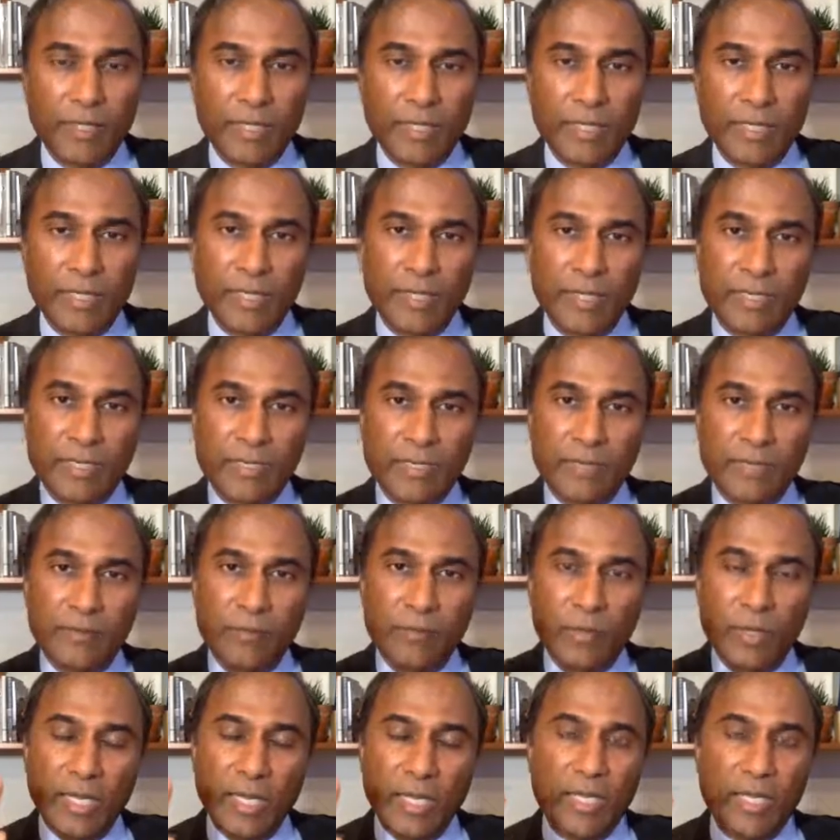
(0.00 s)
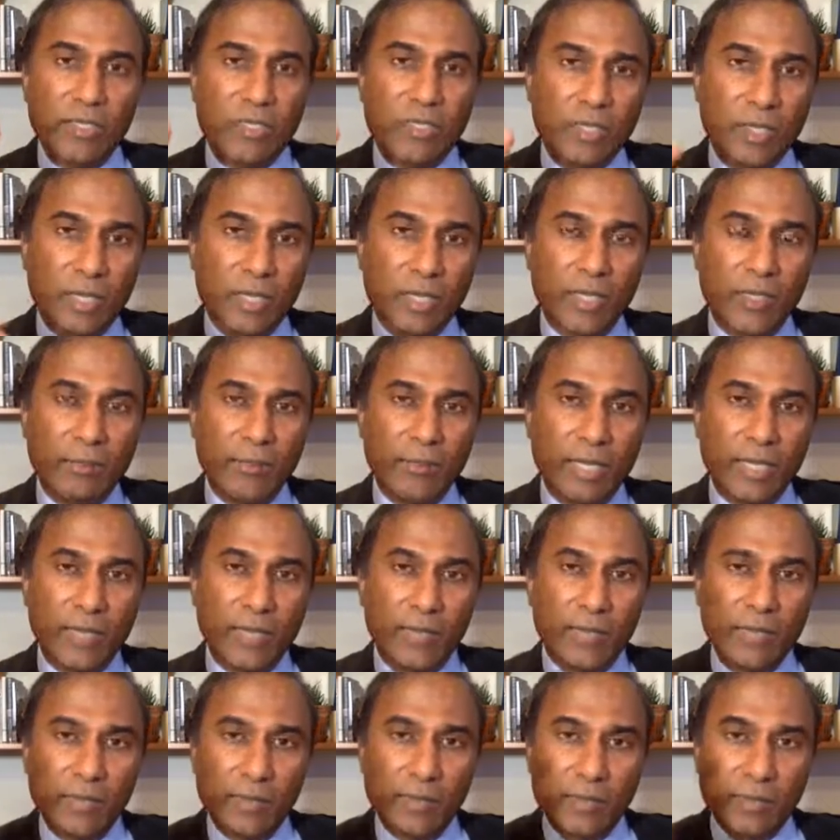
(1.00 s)
Because when I talk
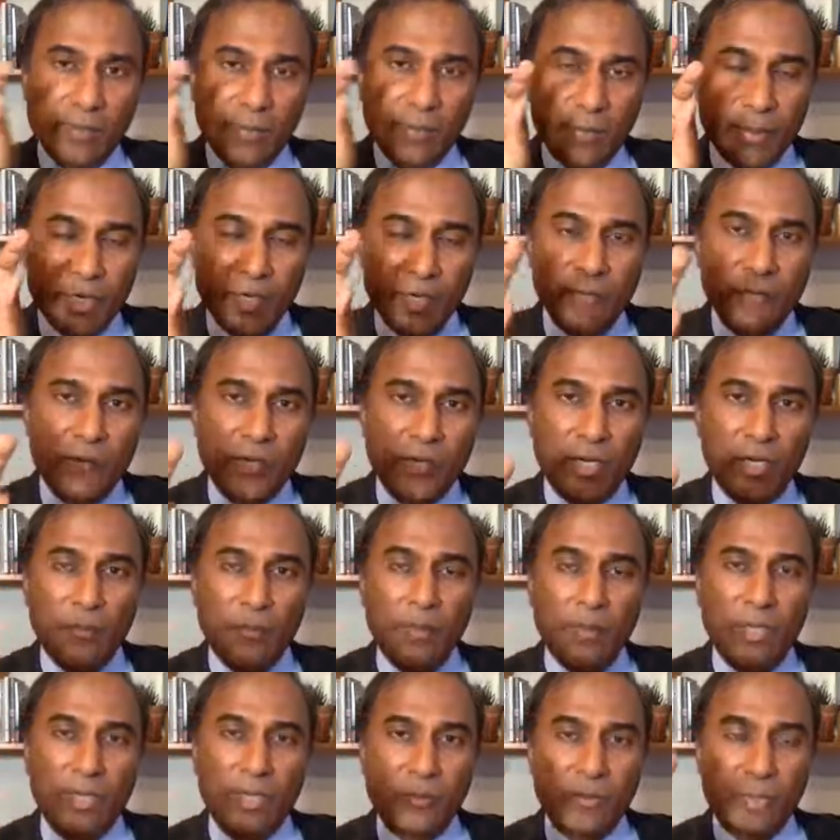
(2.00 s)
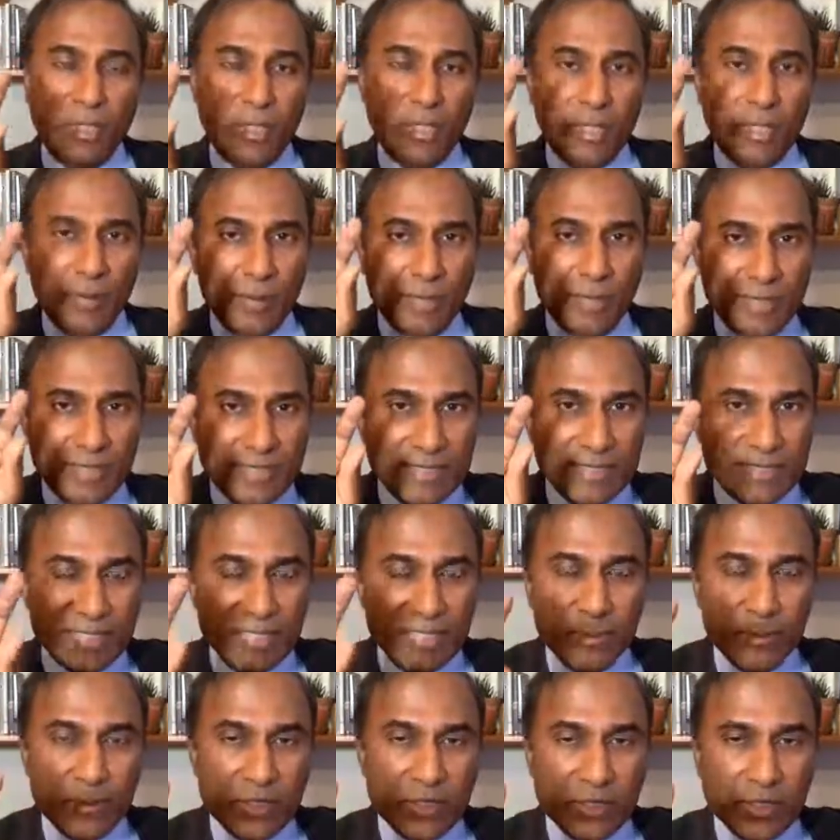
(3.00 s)
about the big pharma, I'm talking about the
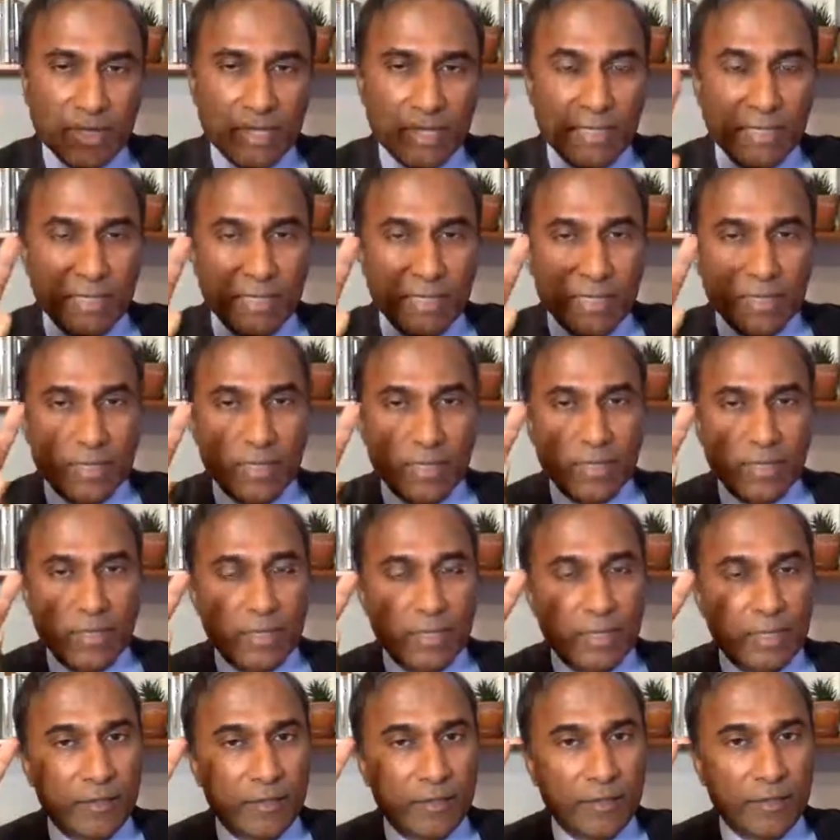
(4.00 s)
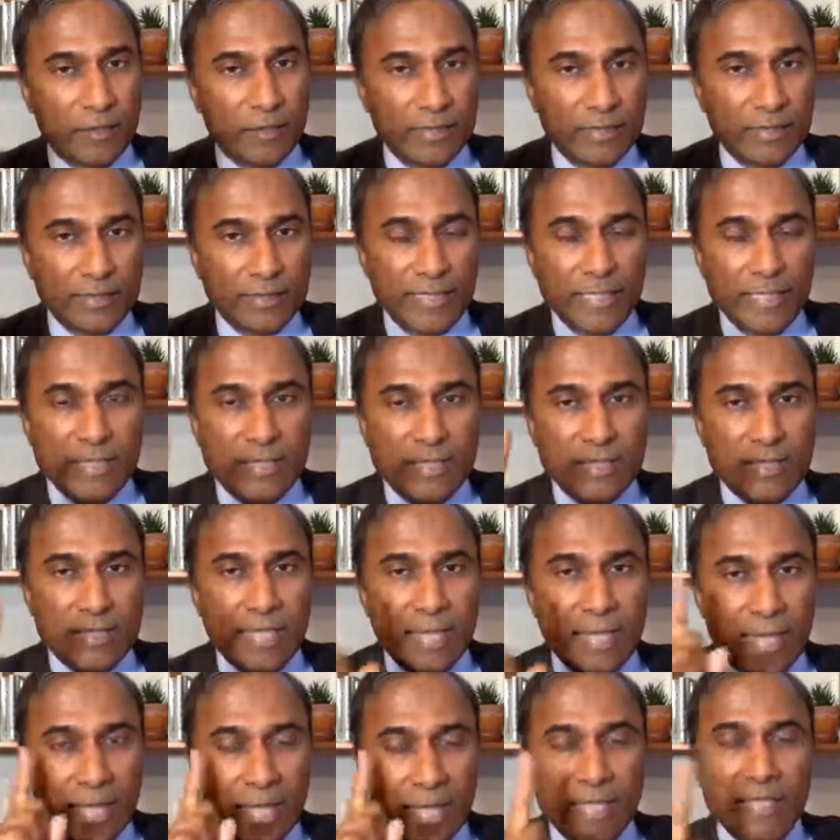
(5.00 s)
deep state of
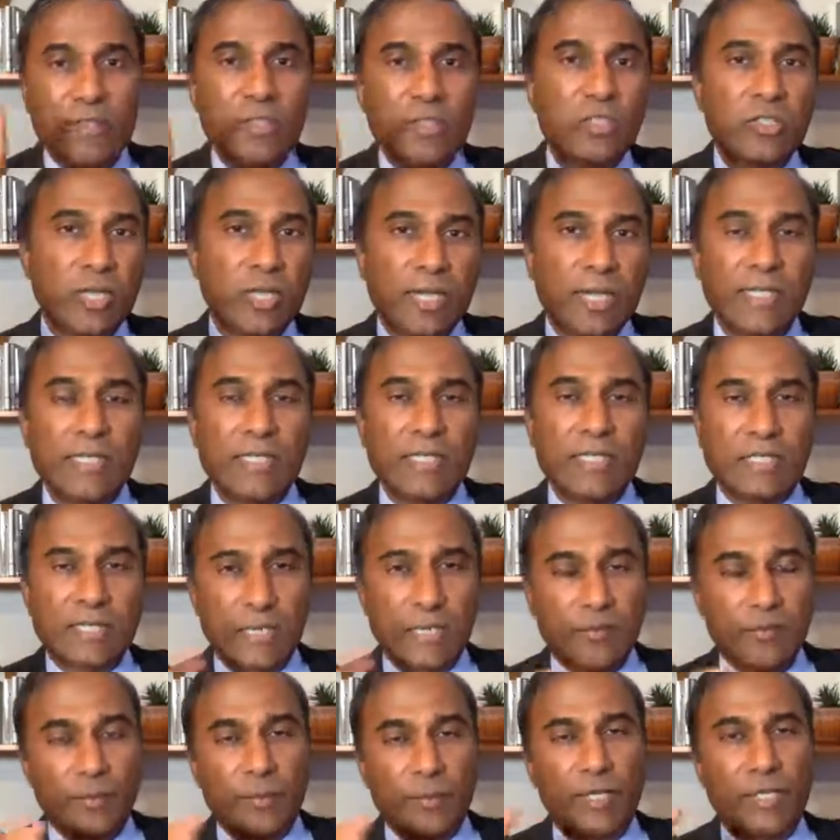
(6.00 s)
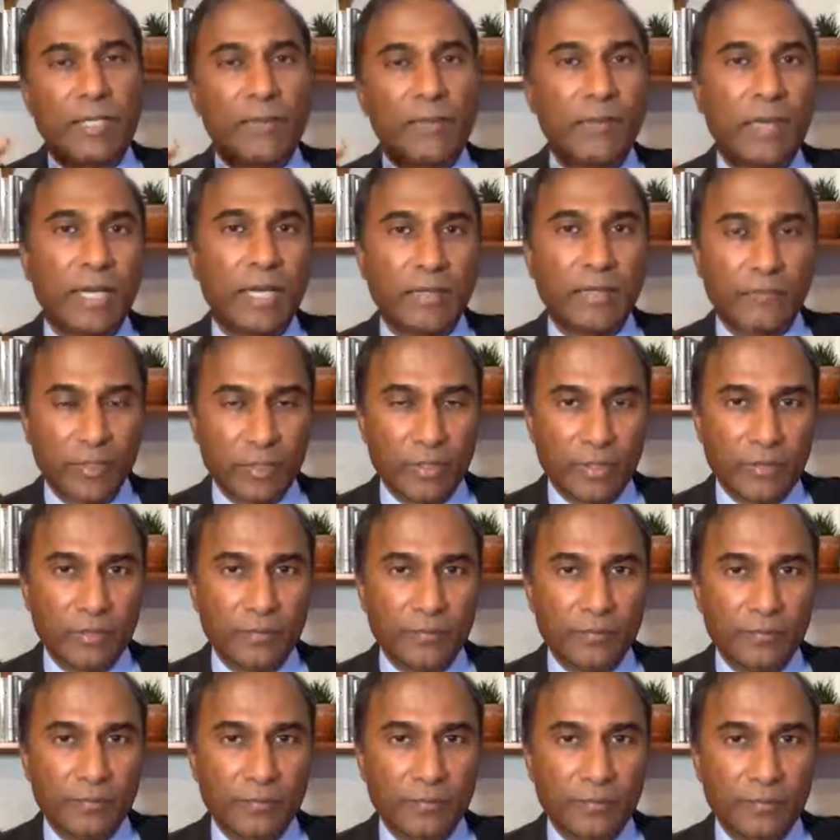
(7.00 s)
elites and the Chinese government, in my
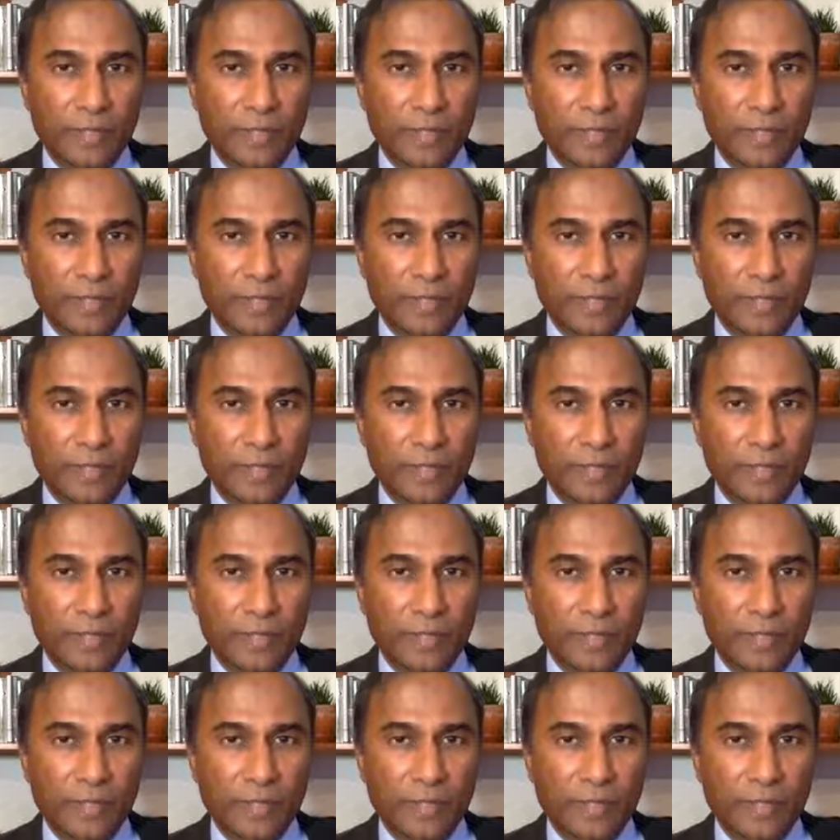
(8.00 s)
view.